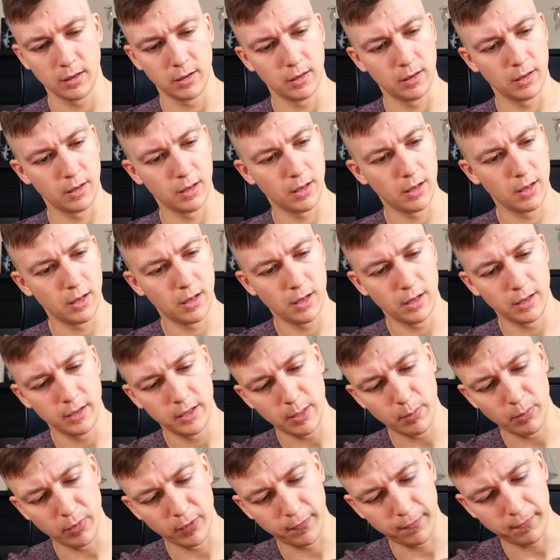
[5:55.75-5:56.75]

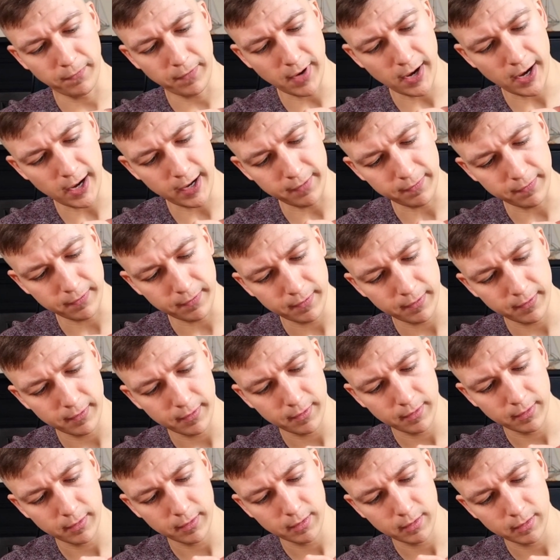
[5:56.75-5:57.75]
number
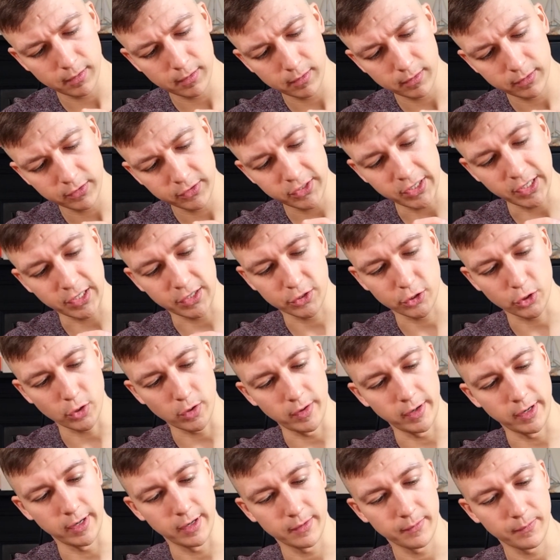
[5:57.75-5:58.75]
6,
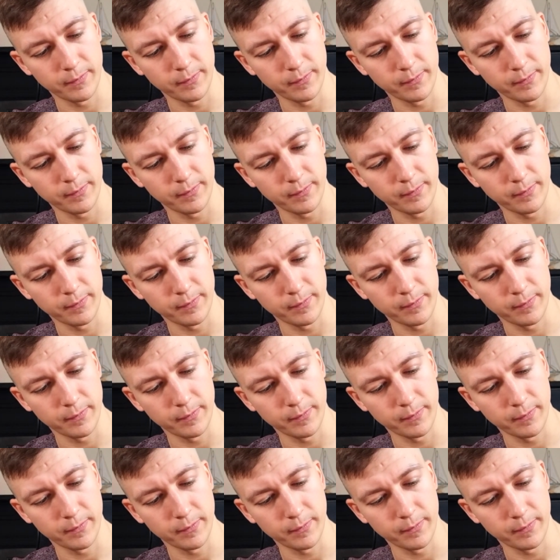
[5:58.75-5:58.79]
sorry.